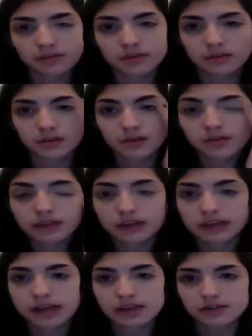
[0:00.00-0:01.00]
But if you're going for like
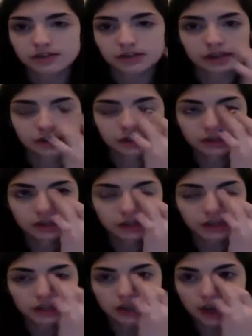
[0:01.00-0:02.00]
a natural look,
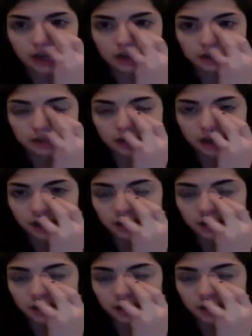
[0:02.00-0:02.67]
like I did today,